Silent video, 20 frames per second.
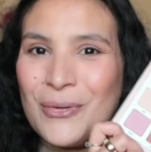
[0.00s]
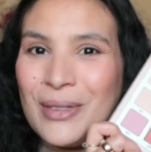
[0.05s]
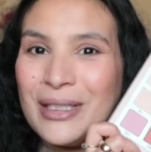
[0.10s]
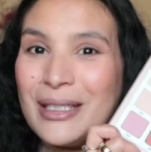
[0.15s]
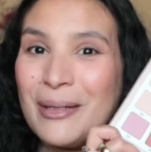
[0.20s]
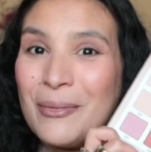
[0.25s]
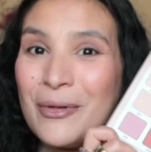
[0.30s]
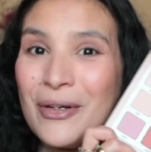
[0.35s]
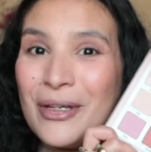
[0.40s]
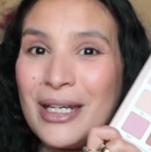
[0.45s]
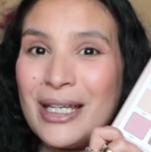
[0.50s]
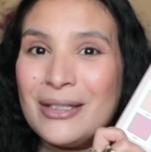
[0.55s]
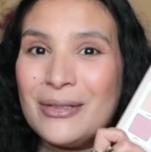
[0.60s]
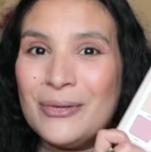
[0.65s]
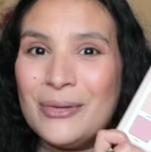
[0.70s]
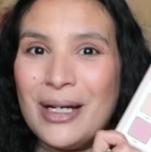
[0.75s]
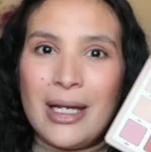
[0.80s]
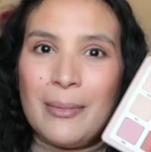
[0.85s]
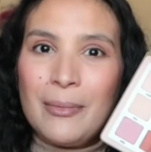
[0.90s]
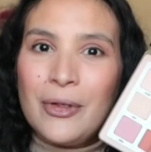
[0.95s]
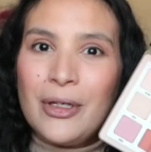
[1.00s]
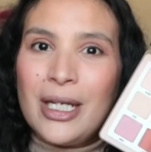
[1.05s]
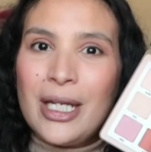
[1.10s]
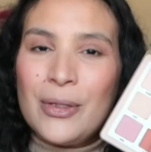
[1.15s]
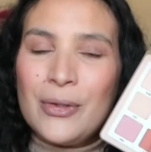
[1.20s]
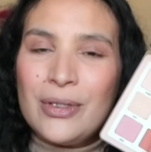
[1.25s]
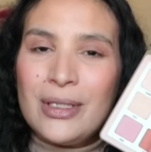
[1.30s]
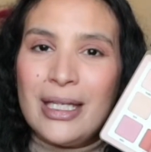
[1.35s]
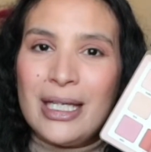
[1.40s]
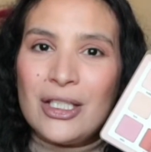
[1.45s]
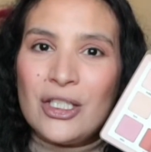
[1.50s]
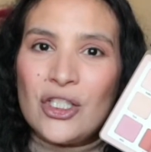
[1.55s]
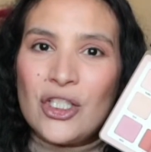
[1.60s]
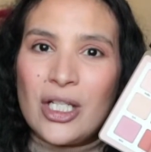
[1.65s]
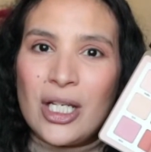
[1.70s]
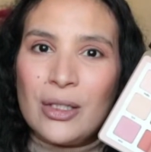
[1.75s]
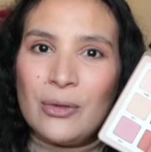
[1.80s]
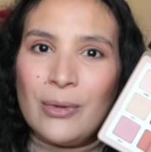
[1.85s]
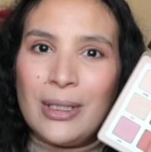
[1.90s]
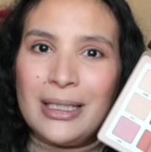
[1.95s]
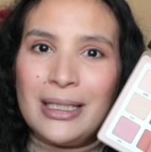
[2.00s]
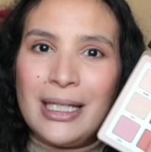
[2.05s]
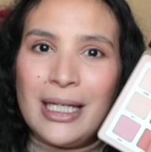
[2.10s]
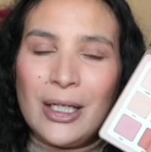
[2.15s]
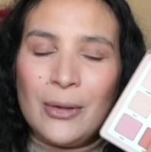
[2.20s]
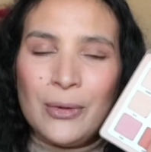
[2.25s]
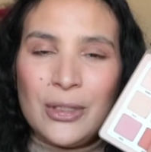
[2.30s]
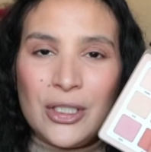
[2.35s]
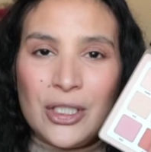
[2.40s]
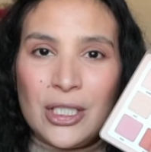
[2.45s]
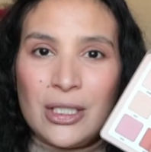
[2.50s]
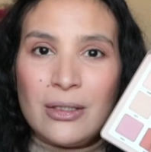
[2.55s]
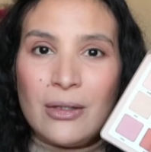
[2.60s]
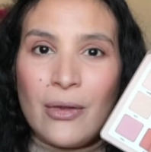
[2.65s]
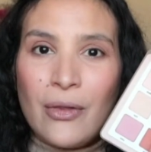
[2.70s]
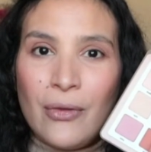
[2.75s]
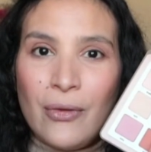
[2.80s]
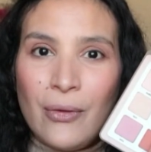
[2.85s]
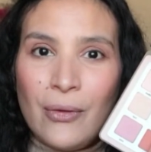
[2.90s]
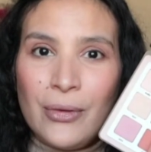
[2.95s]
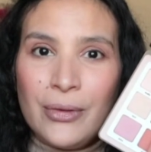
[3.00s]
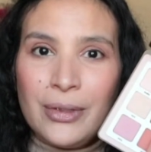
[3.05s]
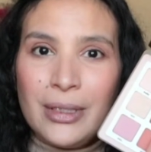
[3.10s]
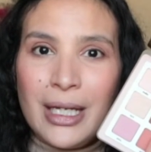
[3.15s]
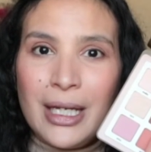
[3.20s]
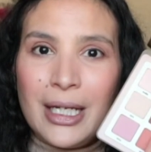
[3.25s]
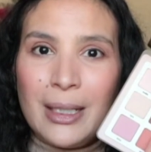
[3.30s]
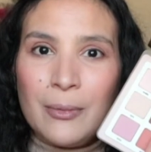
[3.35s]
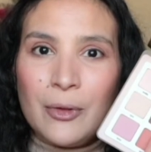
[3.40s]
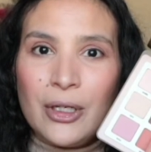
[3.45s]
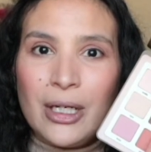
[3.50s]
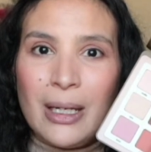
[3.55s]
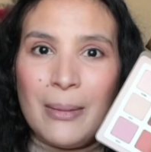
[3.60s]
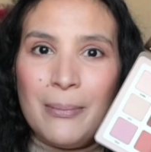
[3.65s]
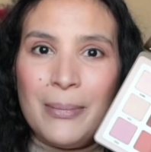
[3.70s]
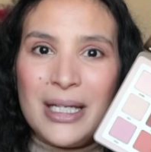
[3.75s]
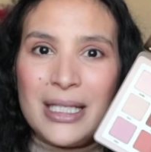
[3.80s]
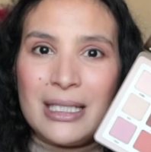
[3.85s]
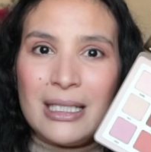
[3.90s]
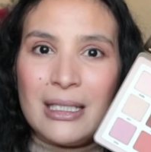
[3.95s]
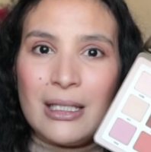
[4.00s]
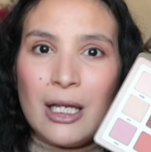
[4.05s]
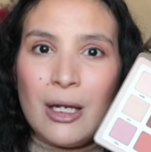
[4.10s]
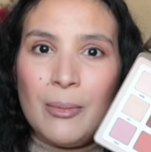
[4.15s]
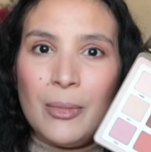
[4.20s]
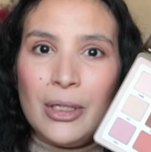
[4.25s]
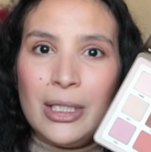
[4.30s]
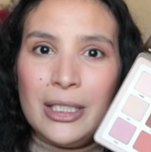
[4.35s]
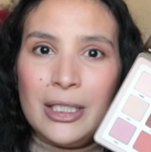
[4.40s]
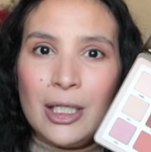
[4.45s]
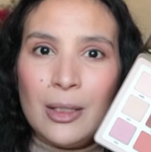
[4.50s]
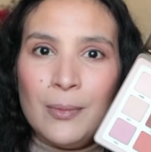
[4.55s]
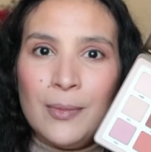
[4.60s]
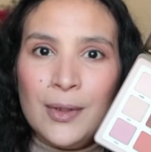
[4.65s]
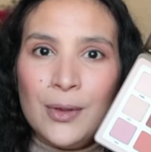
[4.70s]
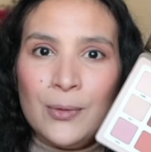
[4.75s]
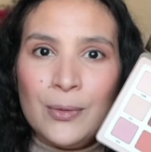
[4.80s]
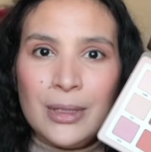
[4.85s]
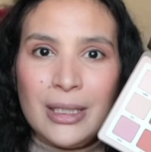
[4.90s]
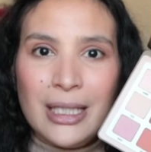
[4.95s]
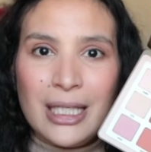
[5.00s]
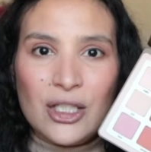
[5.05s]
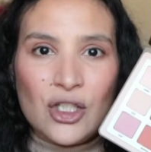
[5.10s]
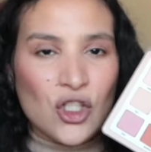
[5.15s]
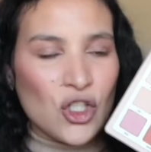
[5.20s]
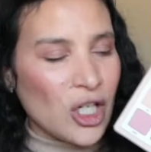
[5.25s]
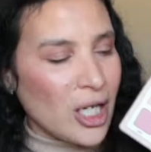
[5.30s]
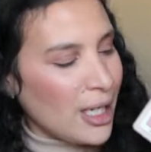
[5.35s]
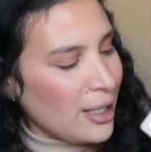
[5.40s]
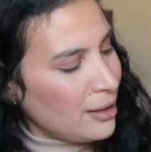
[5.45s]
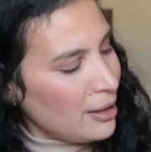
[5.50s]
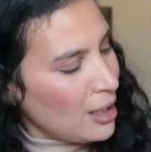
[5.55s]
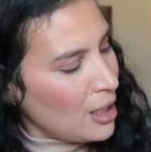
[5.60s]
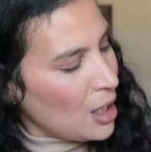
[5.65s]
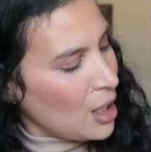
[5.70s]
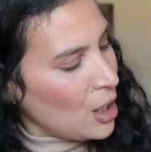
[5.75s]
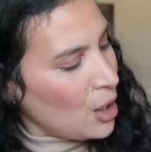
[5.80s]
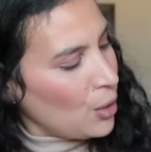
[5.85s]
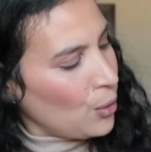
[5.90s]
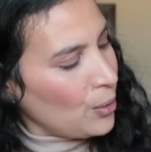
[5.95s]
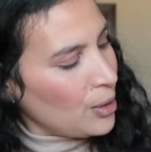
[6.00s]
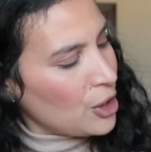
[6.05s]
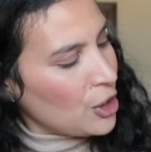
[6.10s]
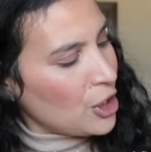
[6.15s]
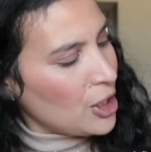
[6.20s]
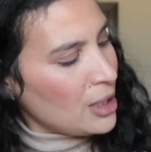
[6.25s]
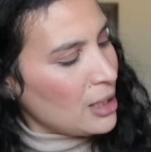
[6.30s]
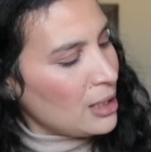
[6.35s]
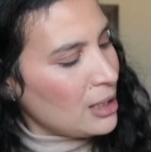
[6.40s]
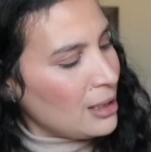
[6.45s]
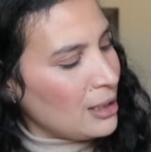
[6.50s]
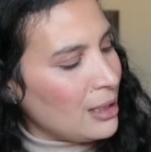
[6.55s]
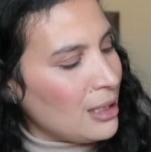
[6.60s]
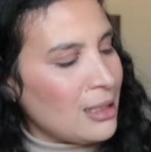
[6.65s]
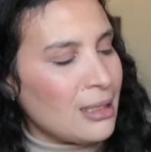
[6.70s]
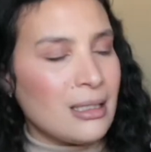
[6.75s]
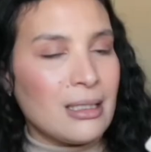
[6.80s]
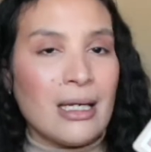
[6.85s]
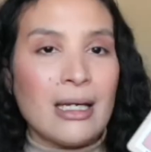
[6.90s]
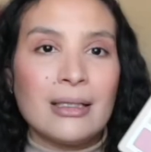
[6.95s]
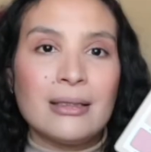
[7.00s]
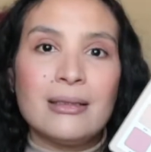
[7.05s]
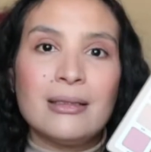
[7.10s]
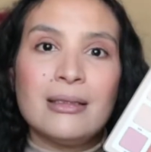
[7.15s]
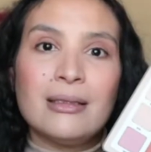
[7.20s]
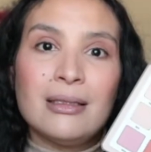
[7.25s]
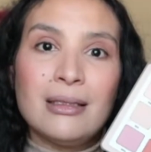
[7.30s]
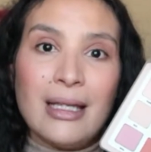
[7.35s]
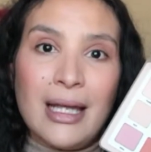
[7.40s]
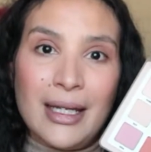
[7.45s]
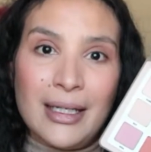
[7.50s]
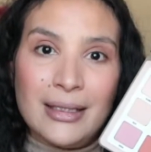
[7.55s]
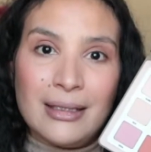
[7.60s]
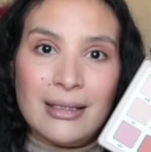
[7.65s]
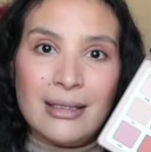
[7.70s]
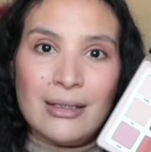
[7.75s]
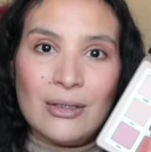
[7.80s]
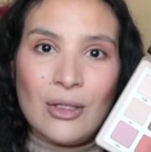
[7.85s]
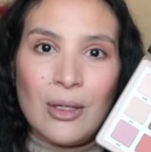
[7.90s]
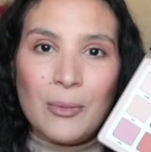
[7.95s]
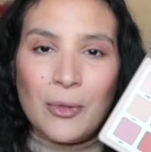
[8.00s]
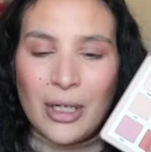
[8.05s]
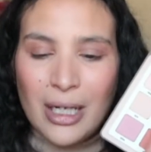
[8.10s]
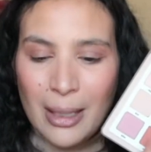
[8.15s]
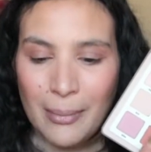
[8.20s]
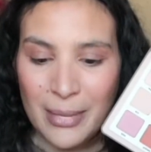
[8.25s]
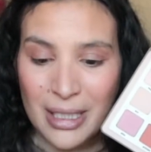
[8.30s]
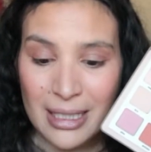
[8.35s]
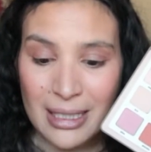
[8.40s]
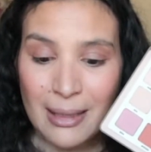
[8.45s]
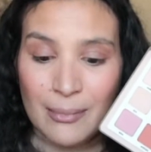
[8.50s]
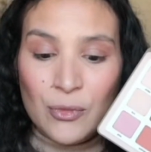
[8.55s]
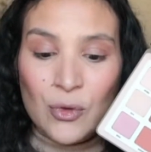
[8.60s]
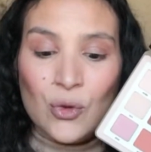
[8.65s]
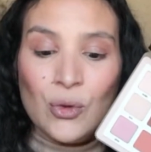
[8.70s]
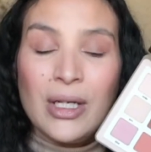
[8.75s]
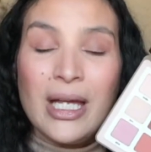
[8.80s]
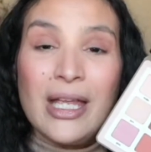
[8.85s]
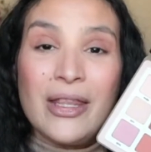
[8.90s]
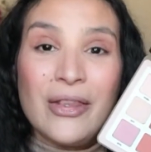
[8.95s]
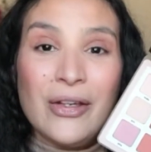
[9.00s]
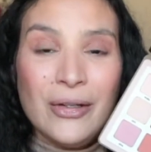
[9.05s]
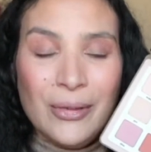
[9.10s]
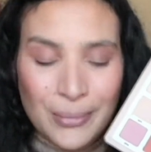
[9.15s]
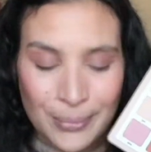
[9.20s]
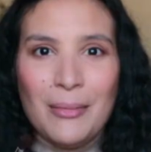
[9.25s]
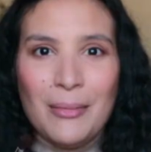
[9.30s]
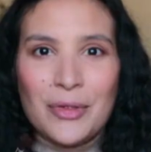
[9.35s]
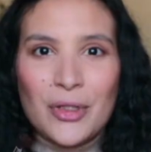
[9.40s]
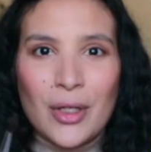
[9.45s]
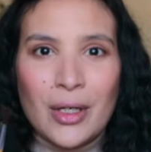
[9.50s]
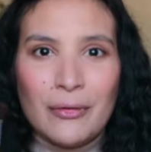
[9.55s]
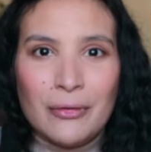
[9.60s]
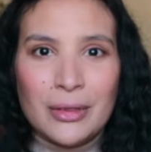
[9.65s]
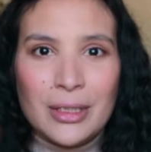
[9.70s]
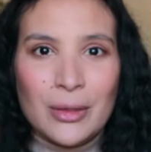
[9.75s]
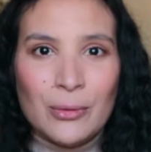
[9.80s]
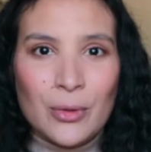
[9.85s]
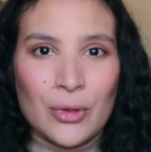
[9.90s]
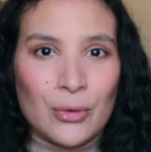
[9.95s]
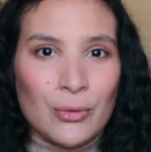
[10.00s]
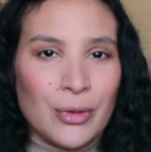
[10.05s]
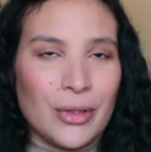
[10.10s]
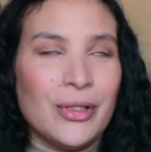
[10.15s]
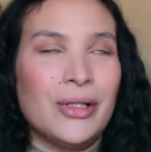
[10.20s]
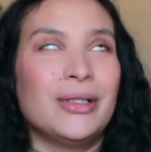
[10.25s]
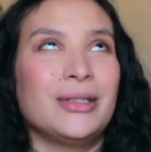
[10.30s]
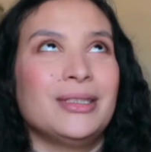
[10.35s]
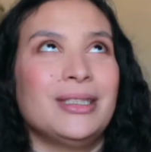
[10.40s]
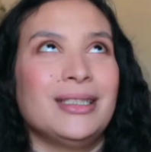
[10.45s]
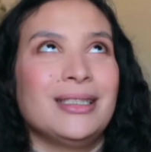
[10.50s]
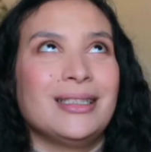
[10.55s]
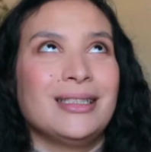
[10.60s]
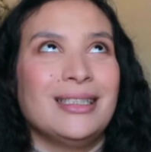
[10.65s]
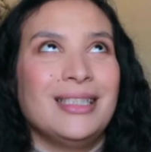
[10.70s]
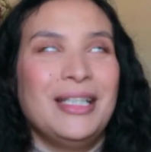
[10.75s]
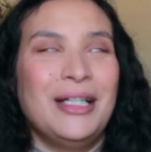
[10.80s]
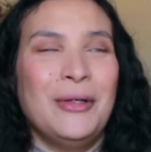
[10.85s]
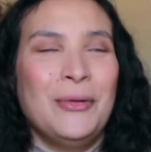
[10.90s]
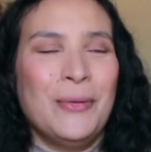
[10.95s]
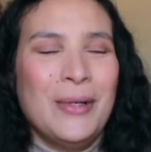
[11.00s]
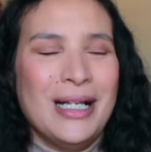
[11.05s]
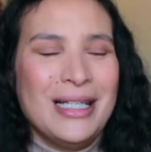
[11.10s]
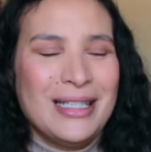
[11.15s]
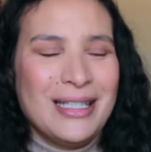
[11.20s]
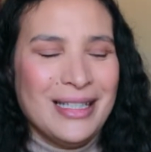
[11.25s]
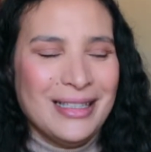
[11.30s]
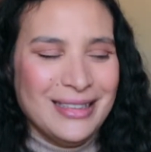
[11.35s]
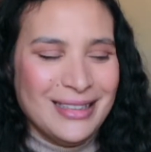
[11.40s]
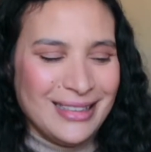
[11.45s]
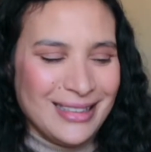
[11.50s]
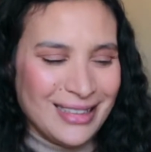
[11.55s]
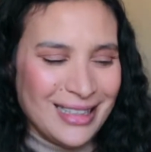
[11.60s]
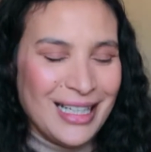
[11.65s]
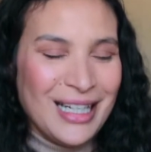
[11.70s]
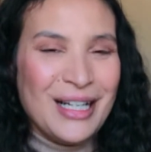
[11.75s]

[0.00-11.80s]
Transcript: what I'm gonna do, I'm gonna use that shade right here, which is Thorn, and I'm gonna mix it up a little bit with that shade, which is Desert Date. So I'm gonna mix them together. sorry, I thought it was recording. It wasn't.